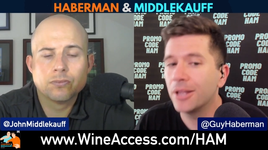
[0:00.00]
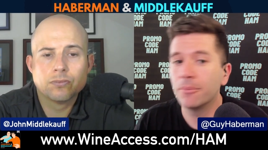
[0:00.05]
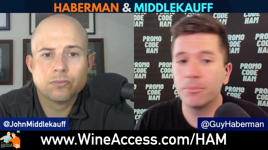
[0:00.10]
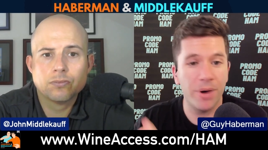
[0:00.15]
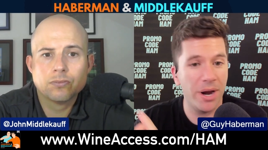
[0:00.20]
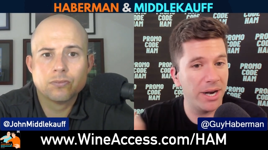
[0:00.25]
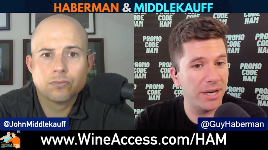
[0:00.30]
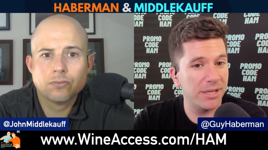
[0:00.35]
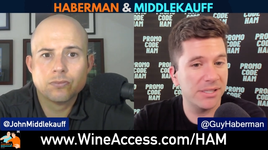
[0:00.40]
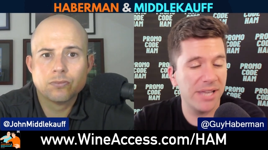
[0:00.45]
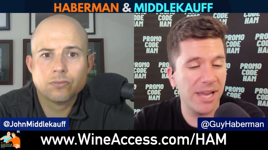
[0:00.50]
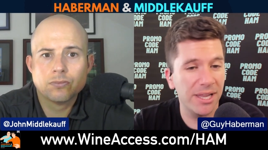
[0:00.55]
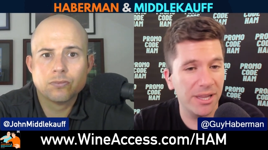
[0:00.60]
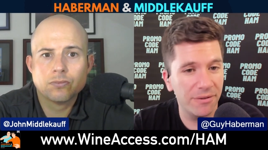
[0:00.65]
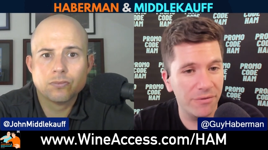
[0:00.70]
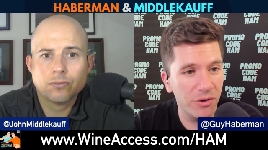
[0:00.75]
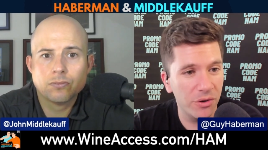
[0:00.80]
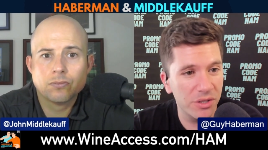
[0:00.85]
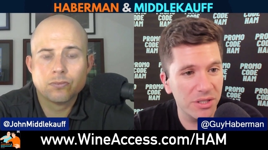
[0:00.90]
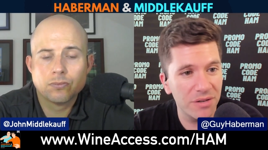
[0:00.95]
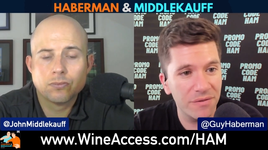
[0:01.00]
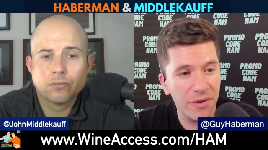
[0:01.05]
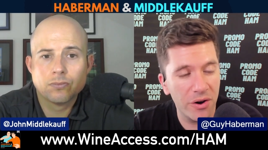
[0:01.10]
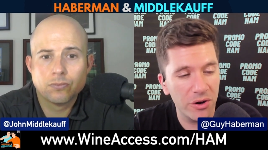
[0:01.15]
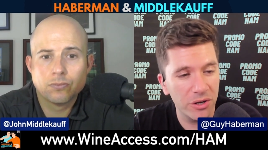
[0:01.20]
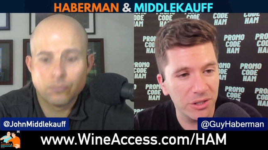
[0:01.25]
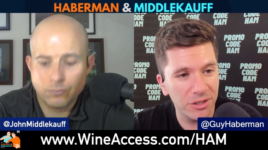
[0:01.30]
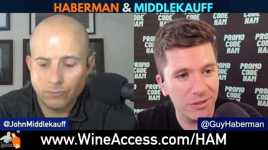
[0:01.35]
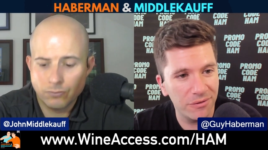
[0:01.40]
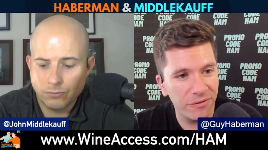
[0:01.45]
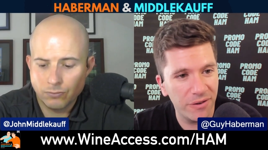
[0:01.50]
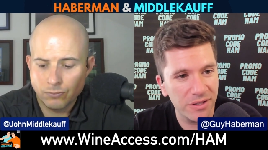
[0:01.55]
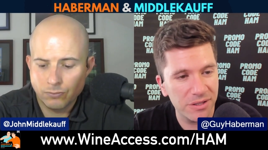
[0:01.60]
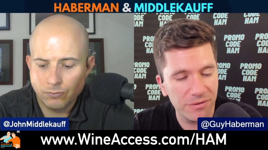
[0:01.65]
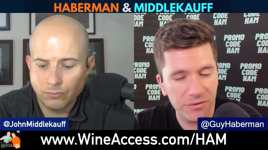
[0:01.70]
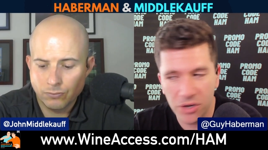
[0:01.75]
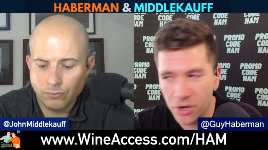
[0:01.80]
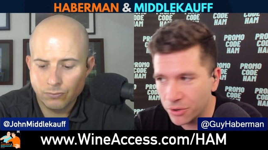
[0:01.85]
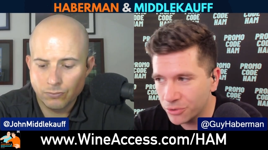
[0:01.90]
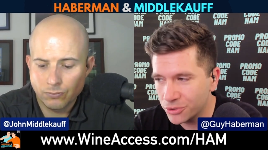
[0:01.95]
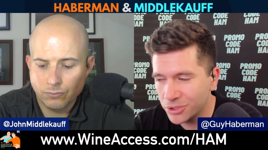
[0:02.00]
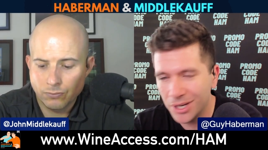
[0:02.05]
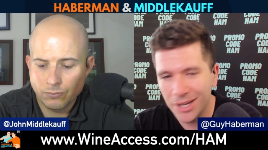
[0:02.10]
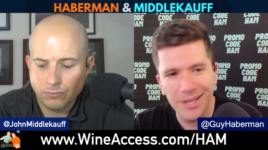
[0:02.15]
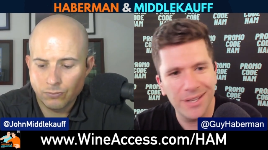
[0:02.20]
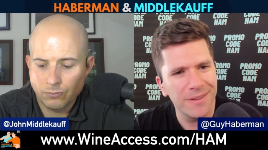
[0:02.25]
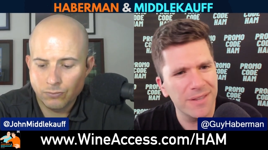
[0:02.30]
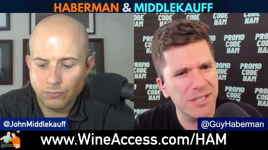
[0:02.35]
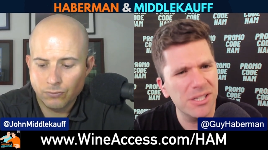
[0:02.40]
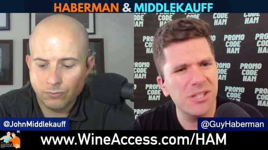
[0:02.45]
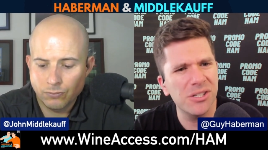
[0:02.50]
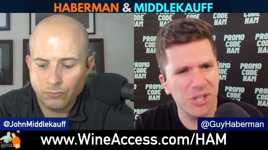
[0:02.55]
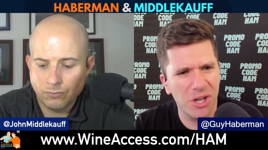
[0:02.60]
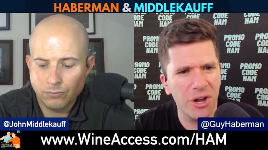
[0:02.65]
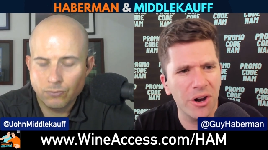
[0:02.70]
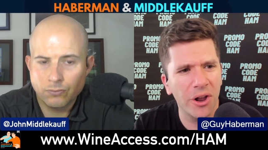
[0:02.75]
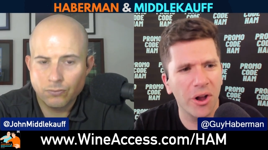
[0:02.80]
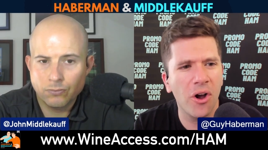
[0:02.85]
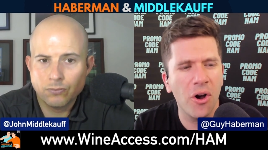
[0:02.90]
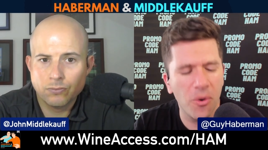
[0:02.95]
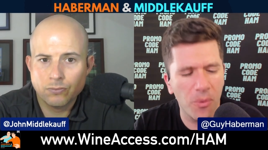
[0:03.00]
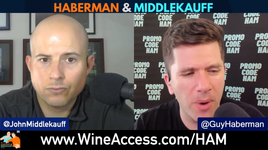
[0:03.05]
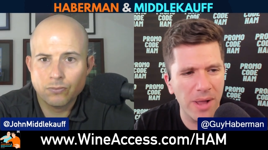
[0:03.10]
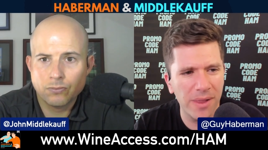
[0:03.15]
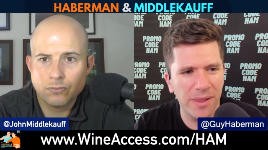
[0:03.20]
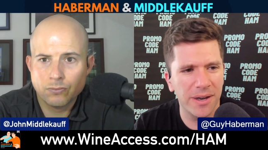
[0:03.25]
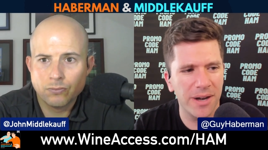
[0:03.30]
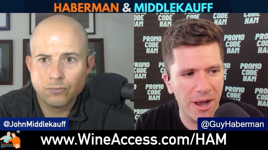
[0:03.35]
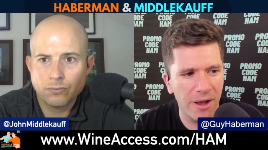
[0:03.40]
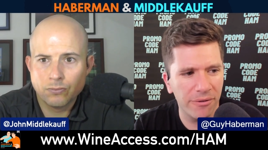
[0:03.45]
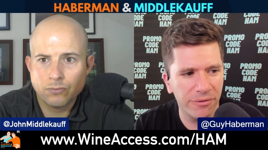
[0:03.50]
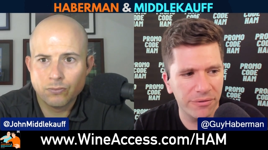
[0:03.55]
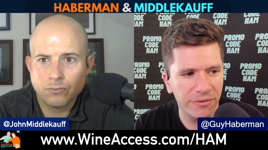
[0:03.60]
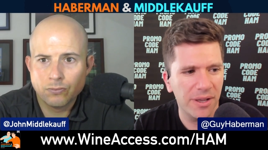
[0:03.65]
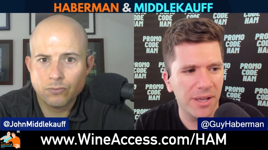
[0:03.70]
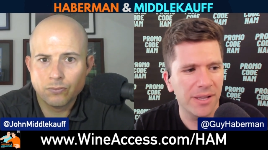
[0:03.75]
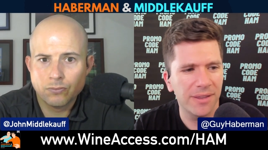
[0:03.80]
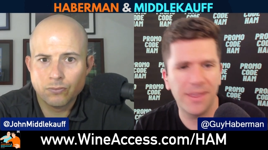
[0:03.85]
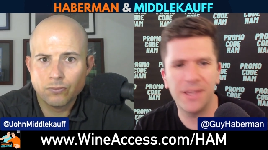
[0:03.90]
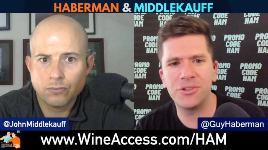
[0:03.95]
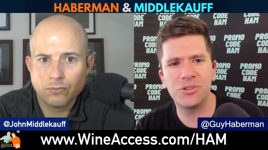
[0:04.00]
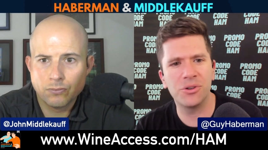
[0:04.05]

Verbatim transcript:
Speaker 1: Brandon Staley viewed as a very good defensive coach. This is gonna go well enough that